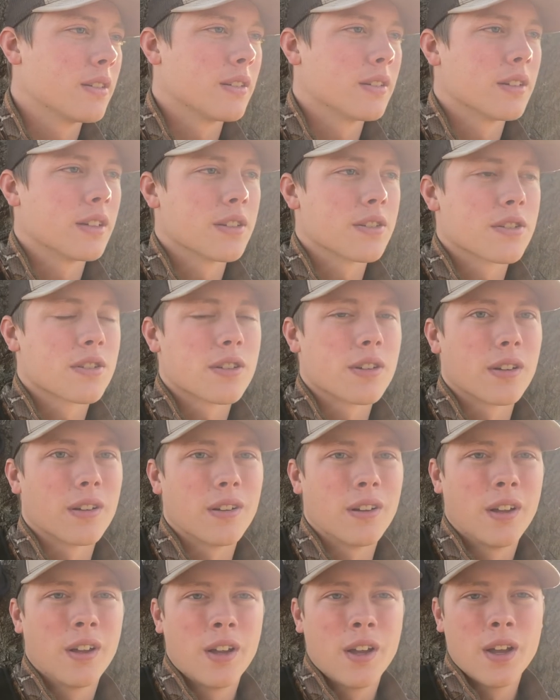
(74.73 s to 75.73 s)
is to,
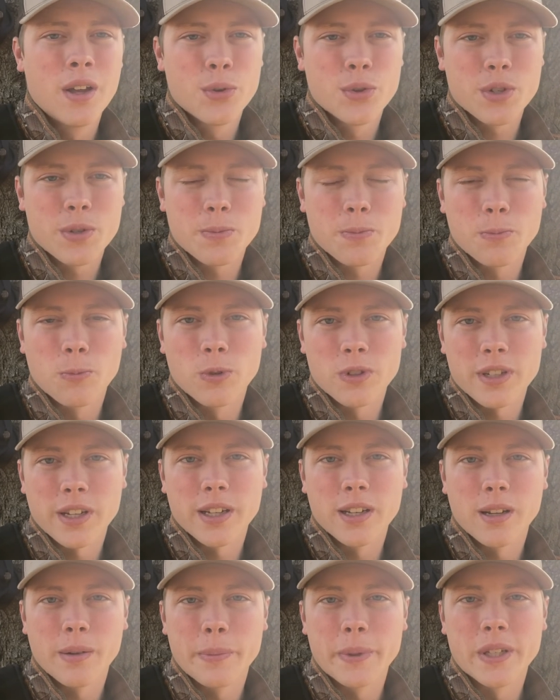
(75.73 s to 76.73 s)
once I
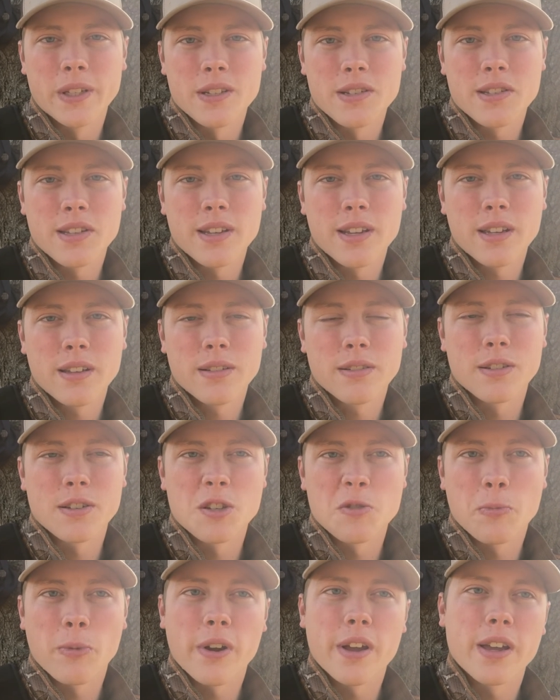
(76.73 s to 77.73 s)
get up in the stand, to
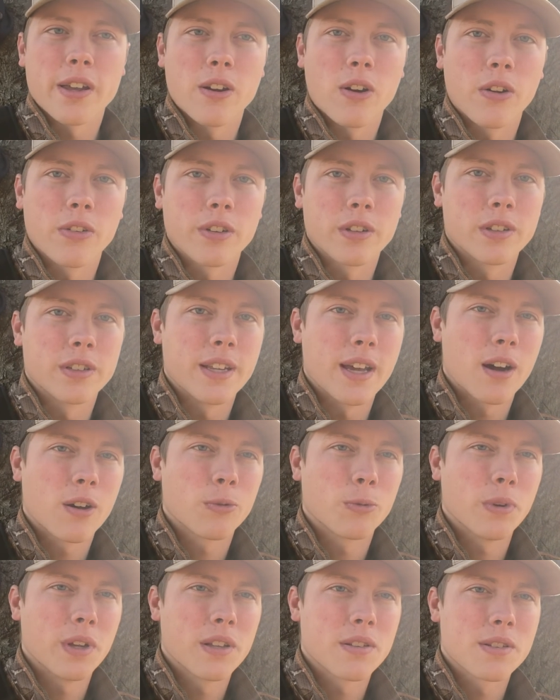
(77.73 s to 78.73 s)
spray it on the
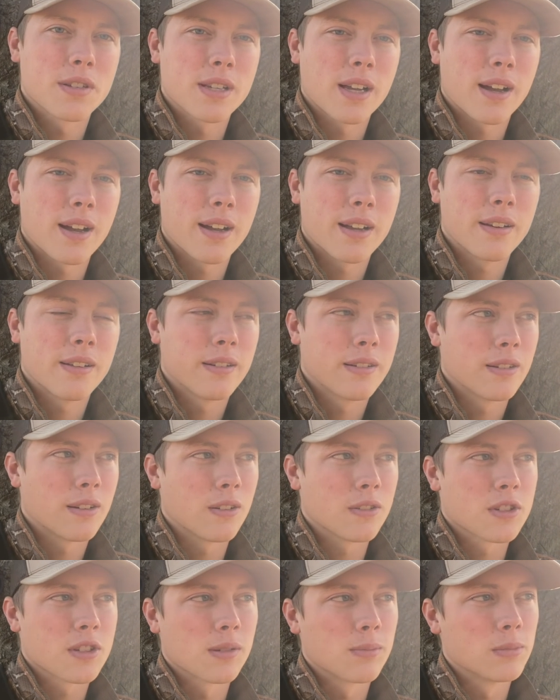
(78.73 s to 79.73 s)
downwind side
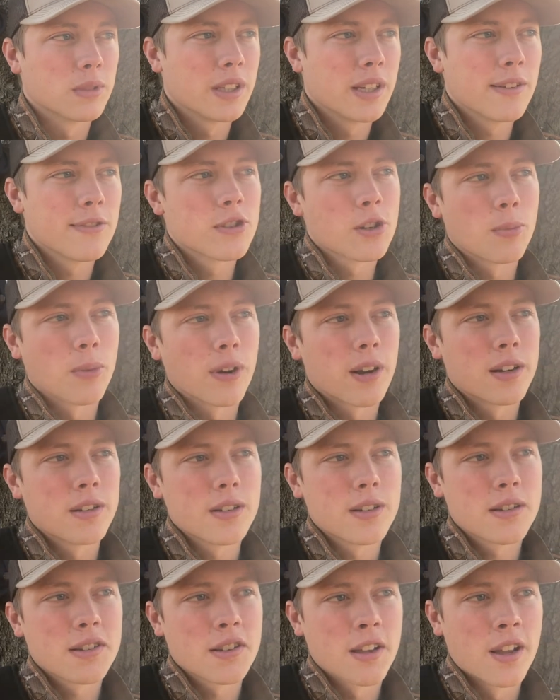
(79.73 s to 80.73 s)
on some leaves or
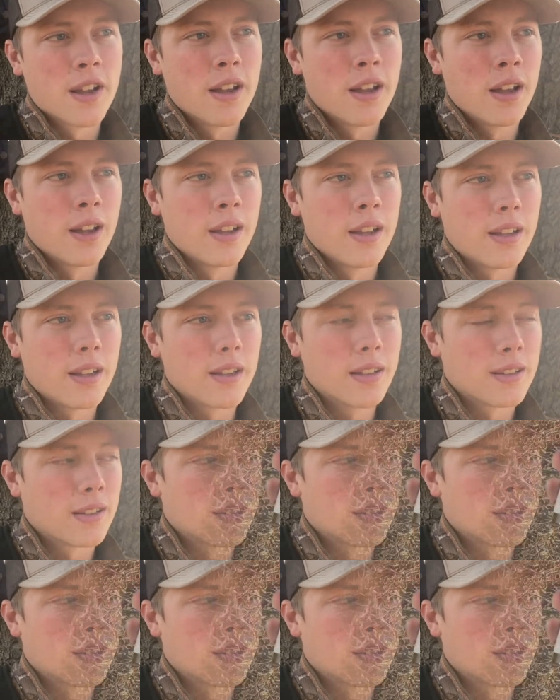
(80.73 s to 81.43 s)
branches. And